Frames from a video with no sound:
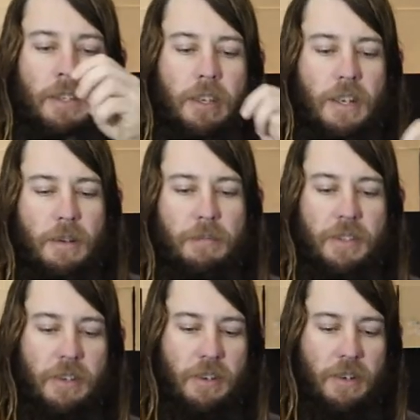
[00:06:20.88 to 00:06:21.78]
Carbs
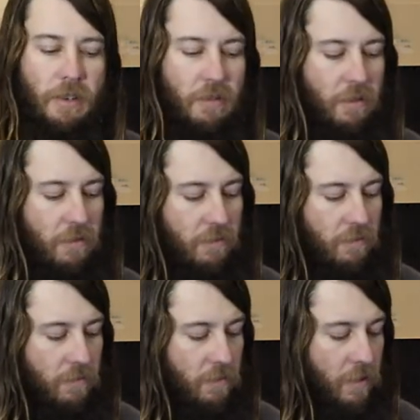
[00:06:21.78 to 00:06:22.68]
are
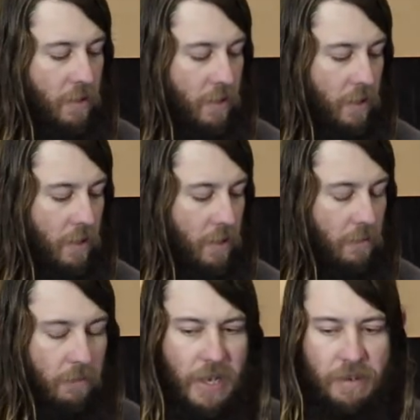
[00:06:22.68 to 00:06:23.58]

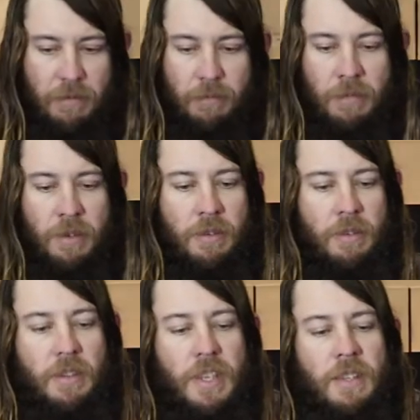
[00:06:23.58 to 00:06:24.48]
made from
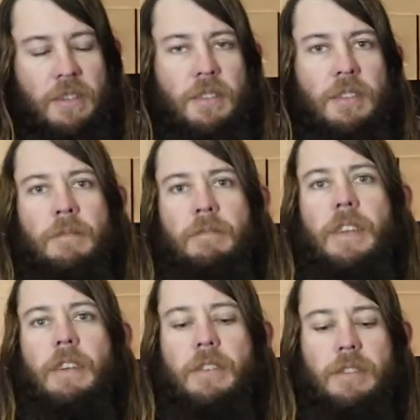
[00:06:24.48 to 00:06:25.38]
things,
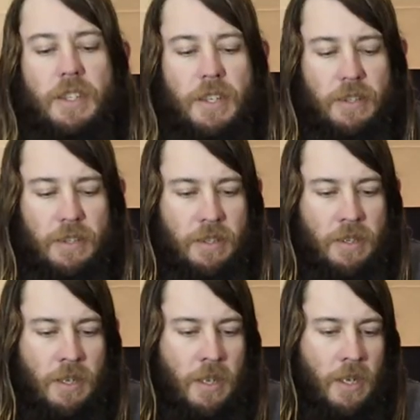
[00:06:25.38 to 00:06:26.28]
various things.
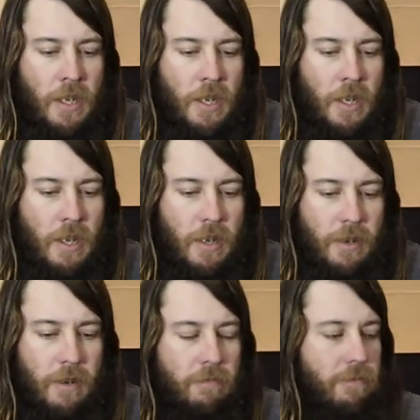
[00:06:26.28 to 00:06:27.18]

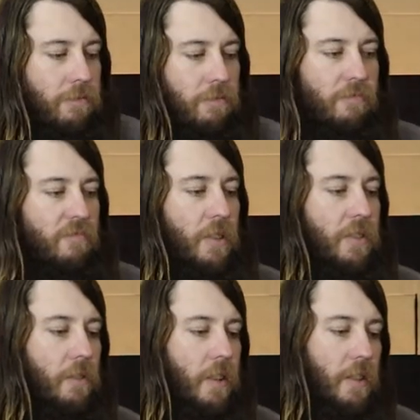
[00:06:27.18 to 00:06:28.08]
Not a
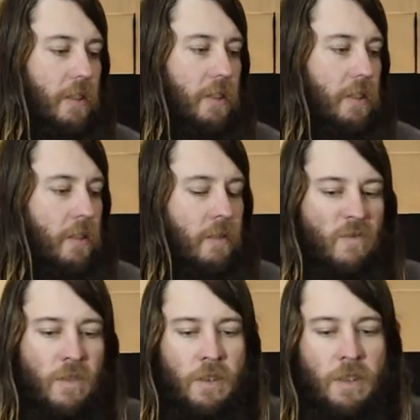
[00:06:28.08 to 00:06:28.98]
scientist,
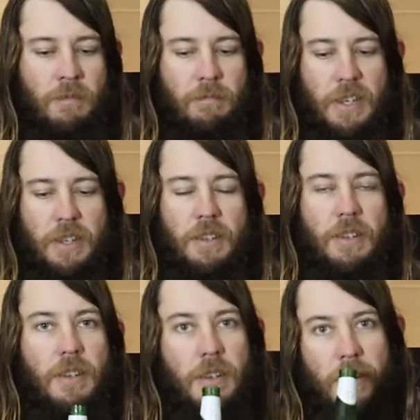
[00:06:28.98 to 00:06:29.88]
but
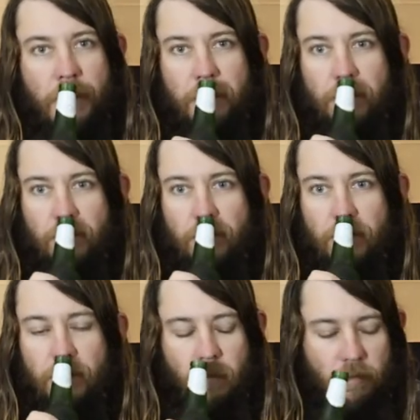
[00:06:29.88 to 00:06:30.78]

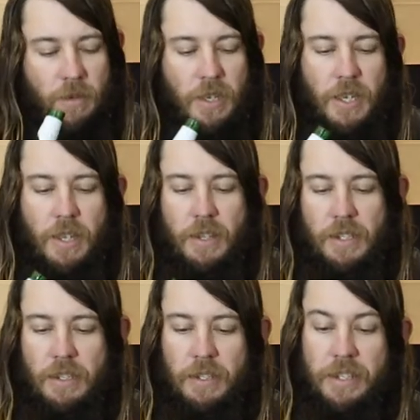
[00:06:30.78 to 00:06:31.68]
yeah, this
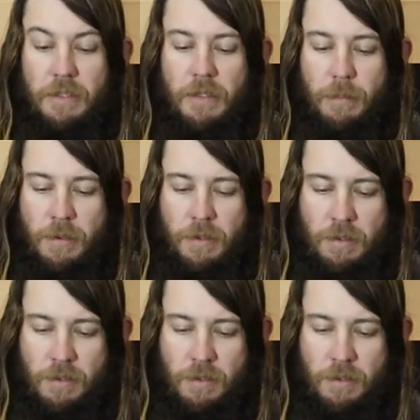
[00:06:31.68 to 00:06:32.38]
has less of them.